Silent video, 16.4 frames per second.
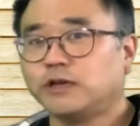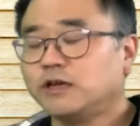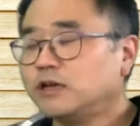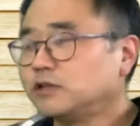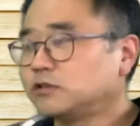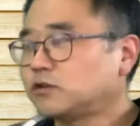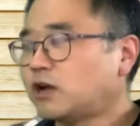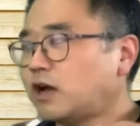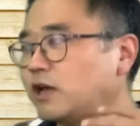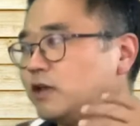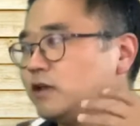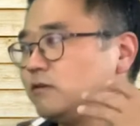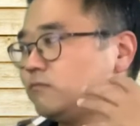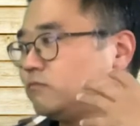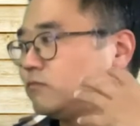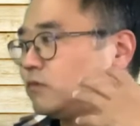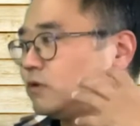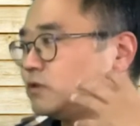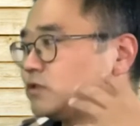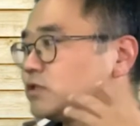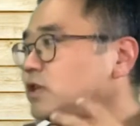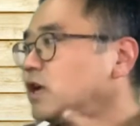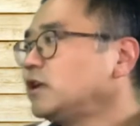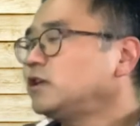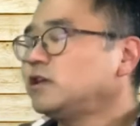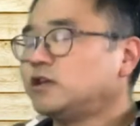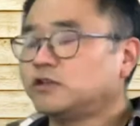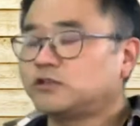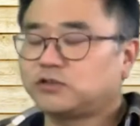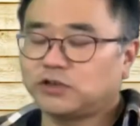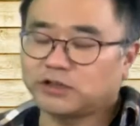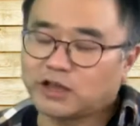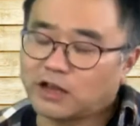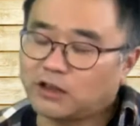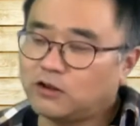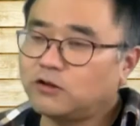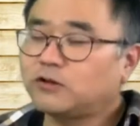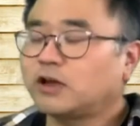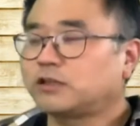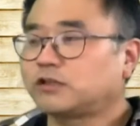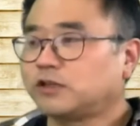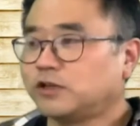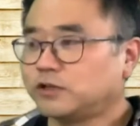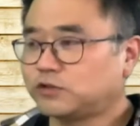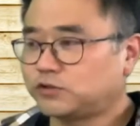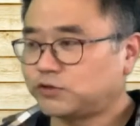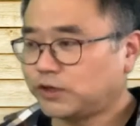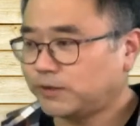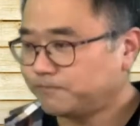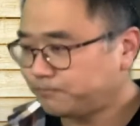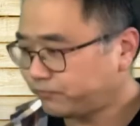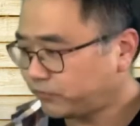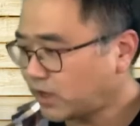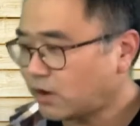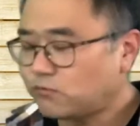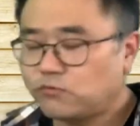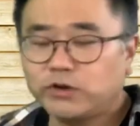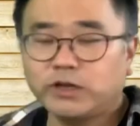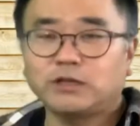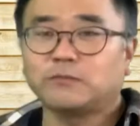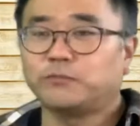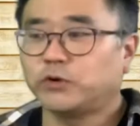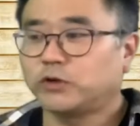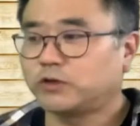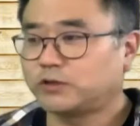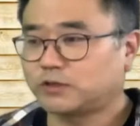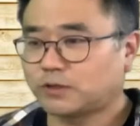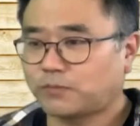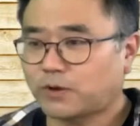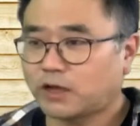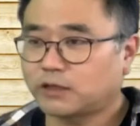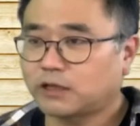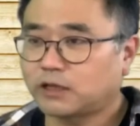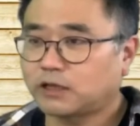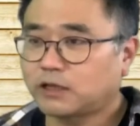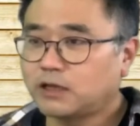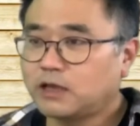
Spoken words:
So I study history and I look at the history. I read the books about it.